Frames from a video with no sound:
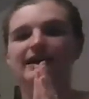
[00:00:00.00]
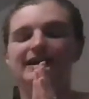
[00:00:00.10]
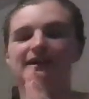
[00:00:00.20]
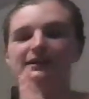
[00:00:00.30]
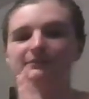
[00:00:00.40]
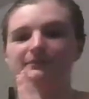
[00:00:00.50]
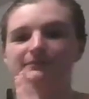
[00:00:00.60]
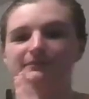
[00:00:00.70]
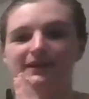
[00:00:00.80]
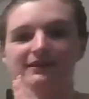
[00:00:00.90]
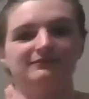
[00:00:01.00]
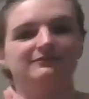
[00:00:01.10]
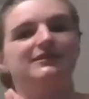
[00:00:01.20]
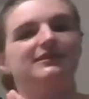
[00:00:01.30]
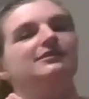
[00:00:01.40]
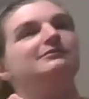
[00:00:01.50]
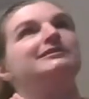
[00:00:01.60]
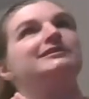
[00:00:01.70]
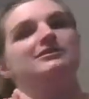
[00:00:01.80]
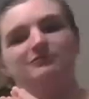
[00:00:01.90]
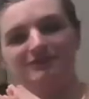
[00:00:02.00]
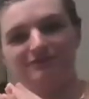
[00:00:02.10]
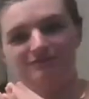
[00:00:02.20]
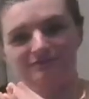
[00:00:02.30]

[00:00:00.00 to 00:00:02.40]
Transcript: I don't really know what to do to